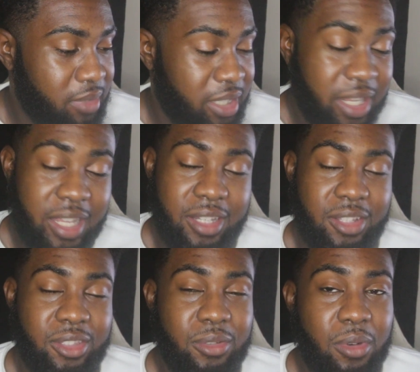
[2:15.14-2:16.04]
And there ain't
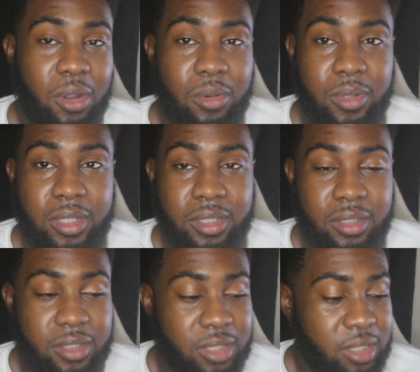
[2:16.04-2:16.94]
nothing wrong with it, you
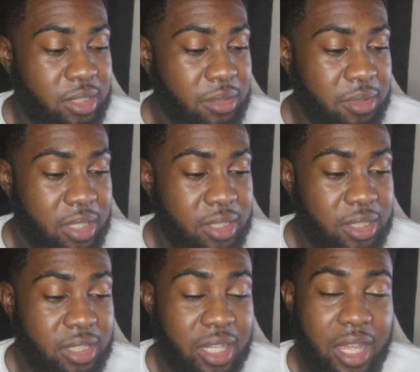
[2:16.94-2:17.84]
know what I'm saying? Sometimes
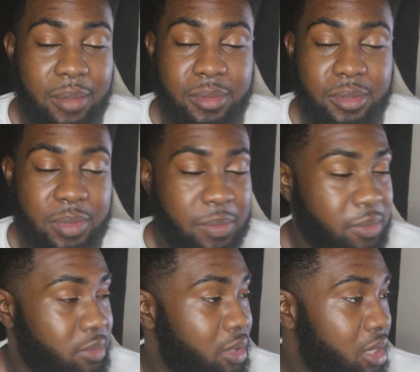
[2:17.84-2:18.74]
shit happens,
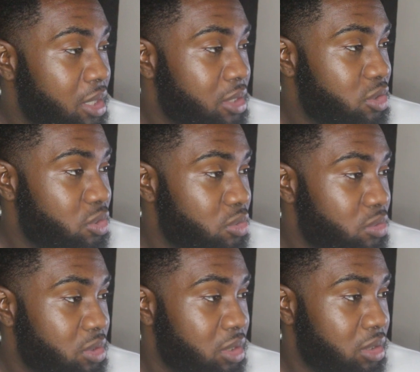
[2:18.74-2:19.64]
people
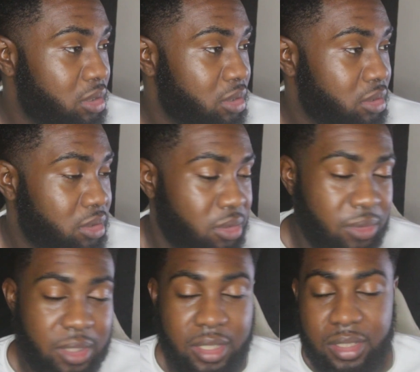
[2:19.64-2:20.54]
choose to
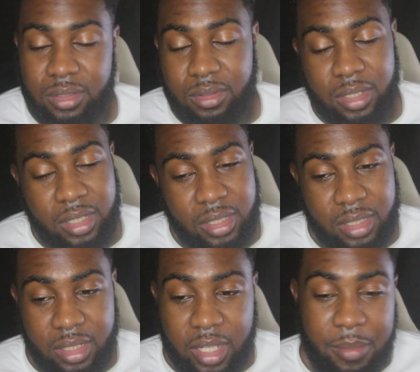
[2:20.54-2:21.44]
do this,
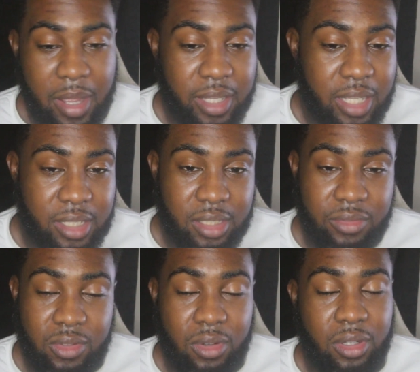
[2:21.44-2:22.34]
and they might got
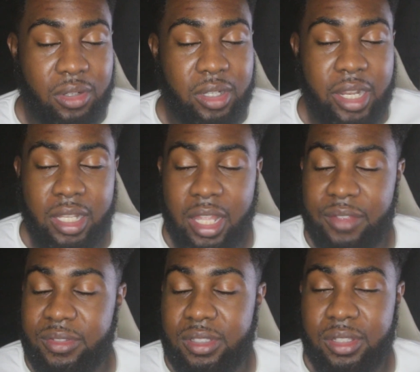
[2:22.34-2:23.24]
stuff going on in their
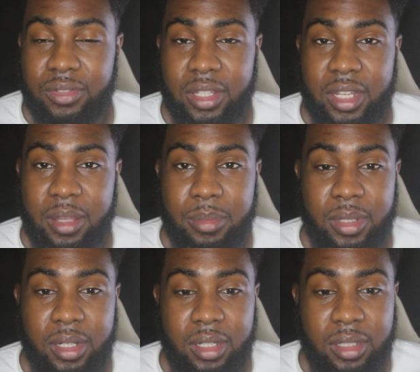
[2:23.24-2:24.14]
life and stuff like that, but